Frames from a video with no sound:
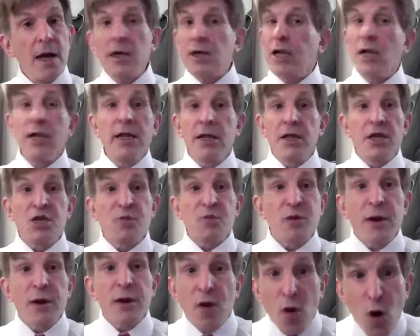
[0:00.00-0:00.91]
Clearly, the
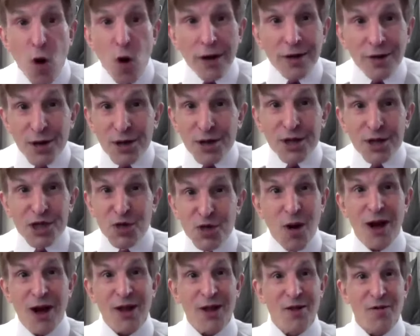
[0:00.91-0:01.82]
Supreme Court could
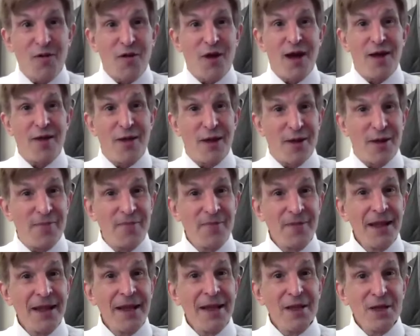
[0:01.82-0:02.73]
disqualify them.
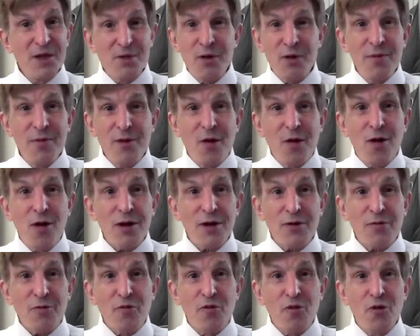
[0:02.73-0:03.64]
Supreme
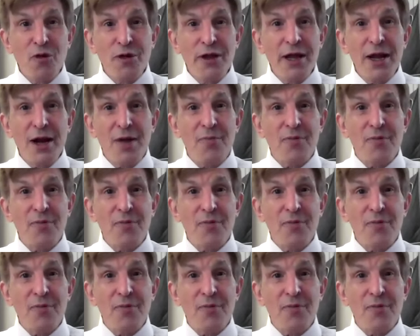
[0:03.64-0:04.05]
Court ruling